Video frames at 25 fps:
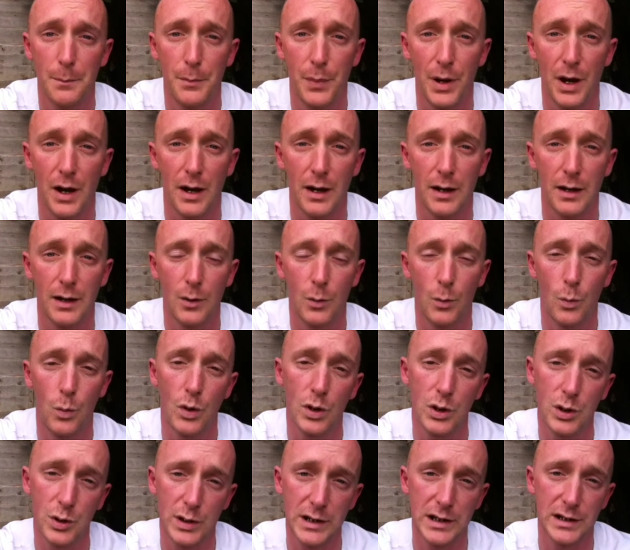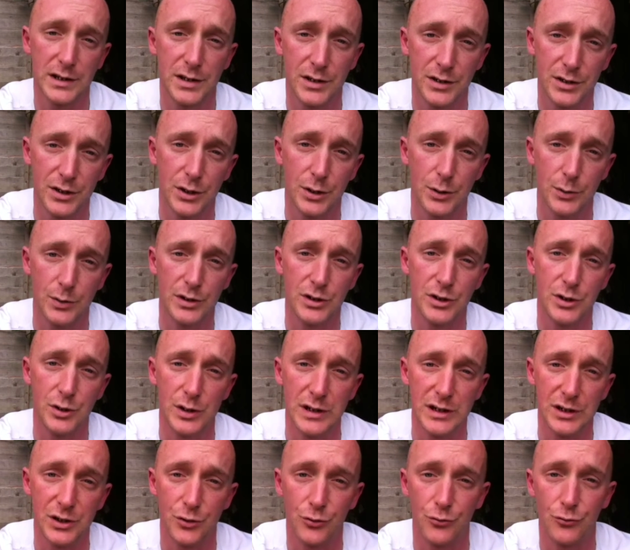But what you need to do is you
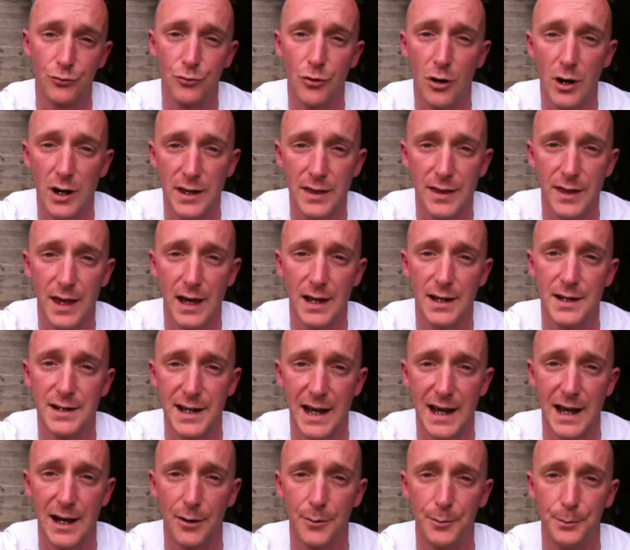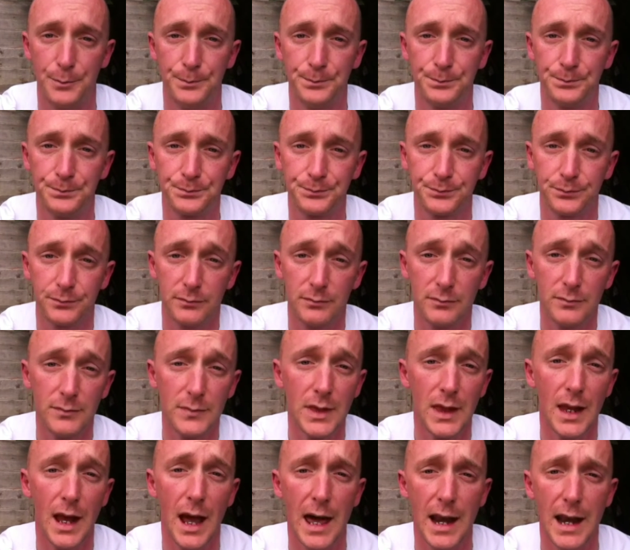need to write that down
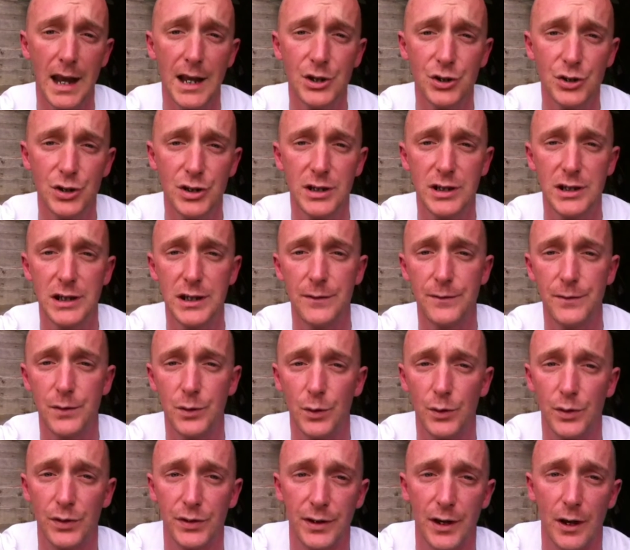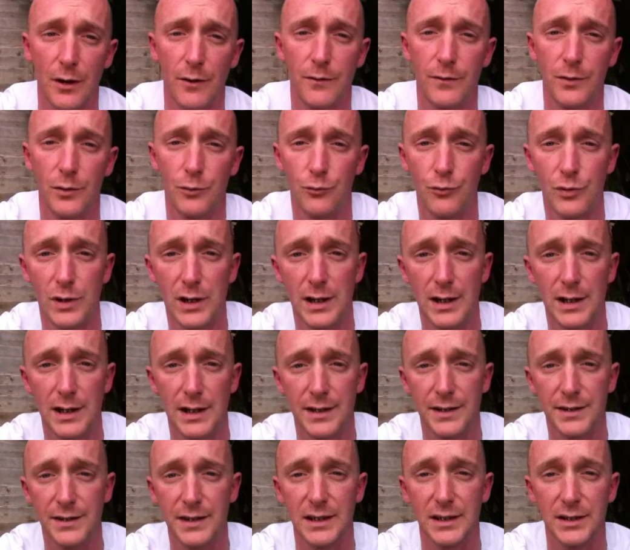and actually give yourself a
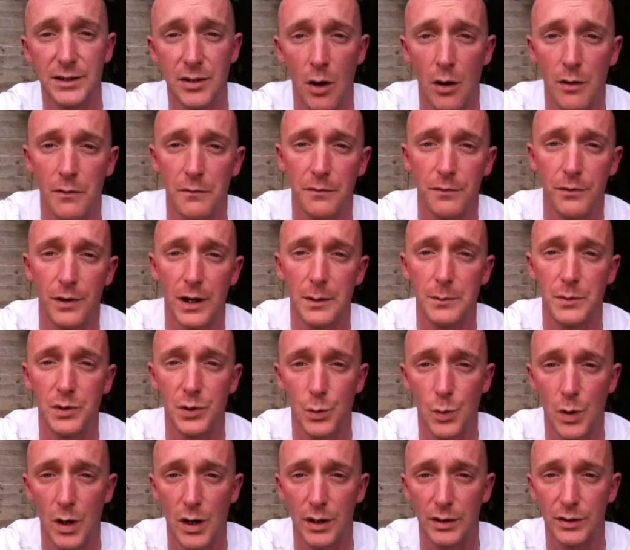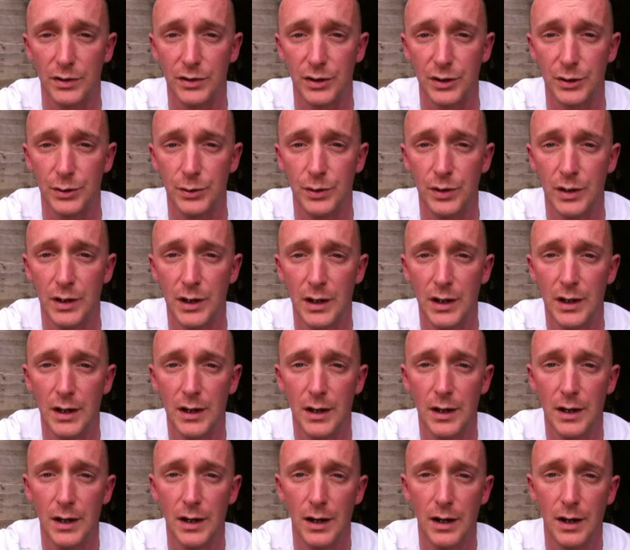realistic time frame to work to.
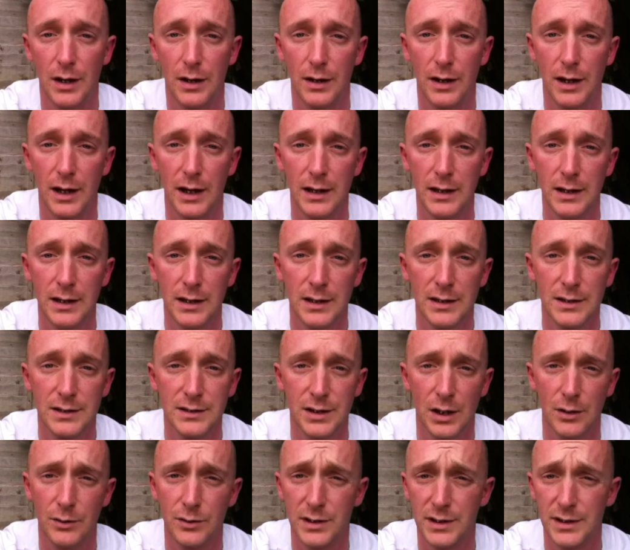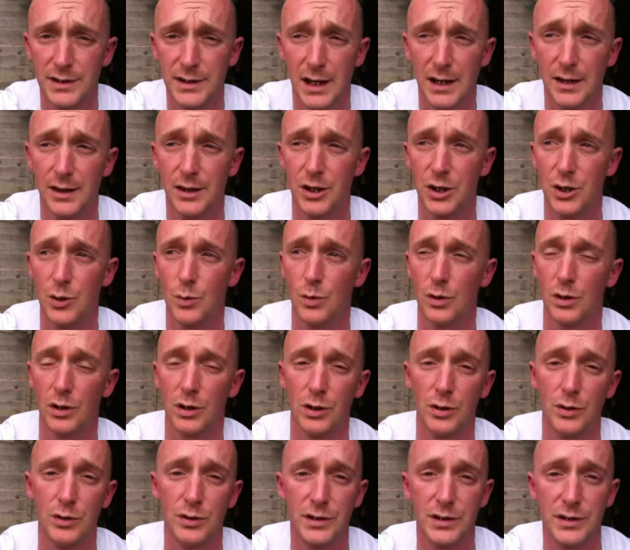Okay, so to say that you want to
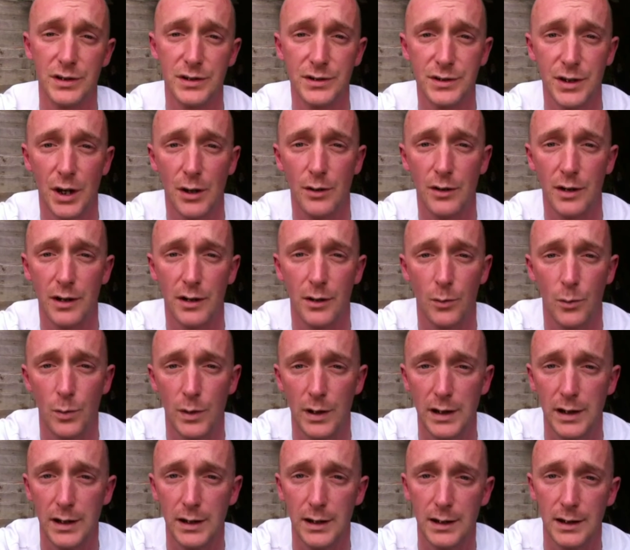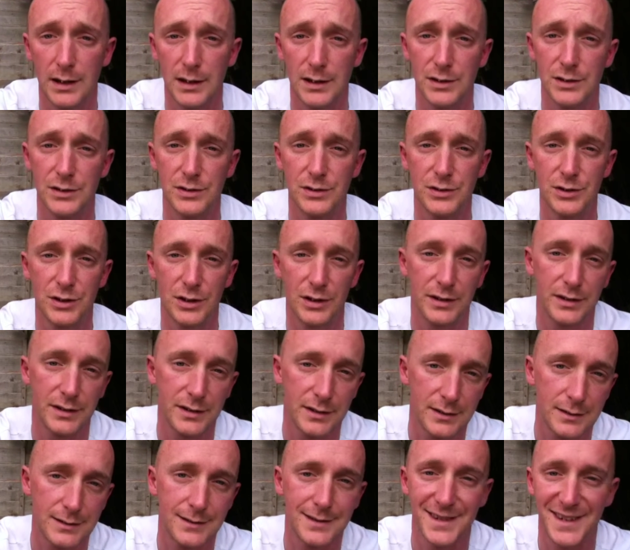lose a stone in a week is
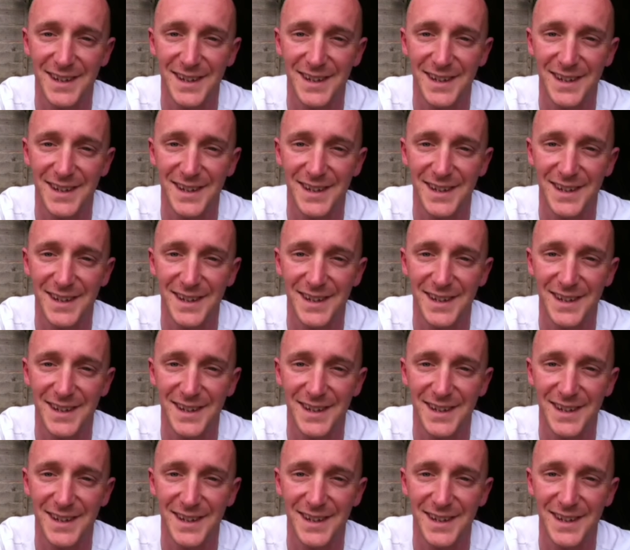just,